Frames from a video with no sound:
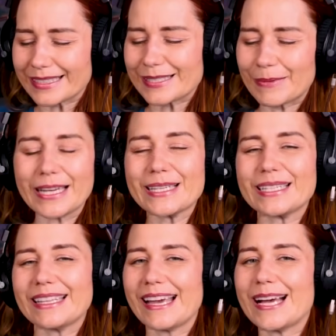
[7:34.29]

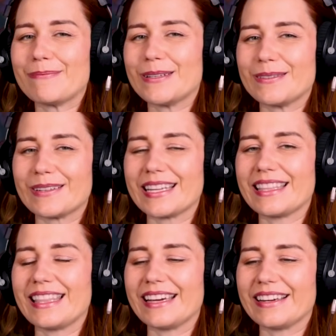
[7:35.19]
expansion that happened right
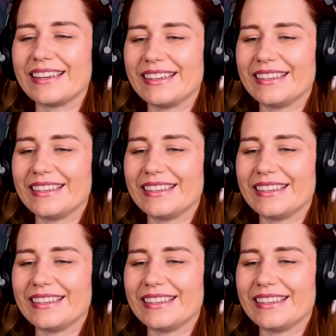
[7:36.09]
there.